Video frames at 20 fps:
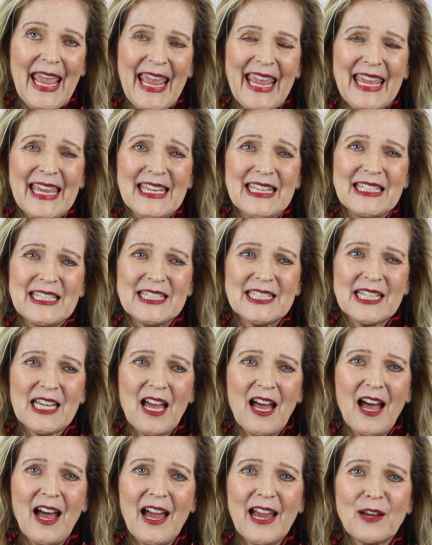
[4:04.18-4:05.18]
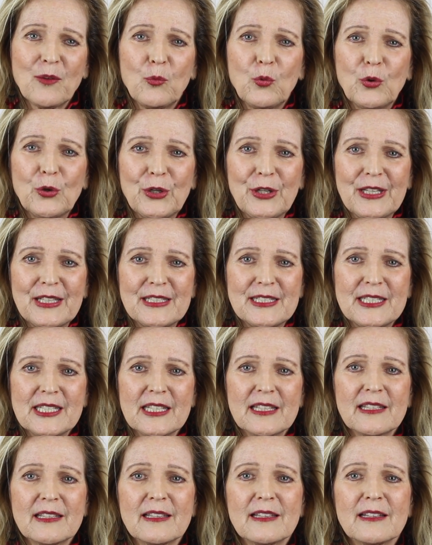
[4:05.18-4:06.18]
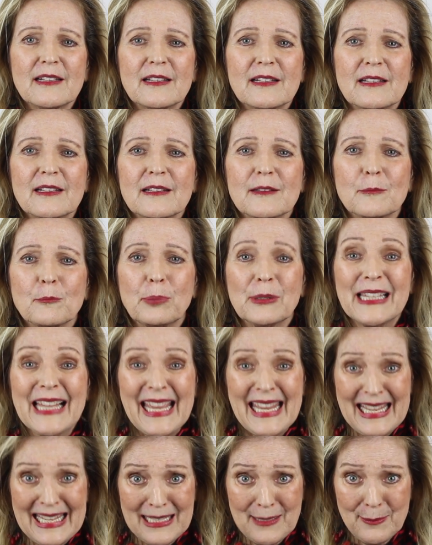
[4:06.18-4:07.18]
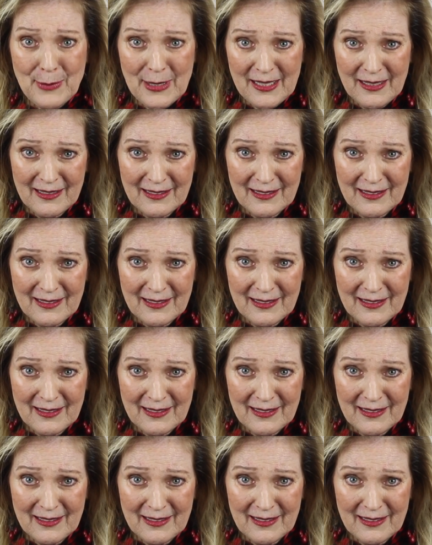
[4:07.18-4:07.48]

and I would blame,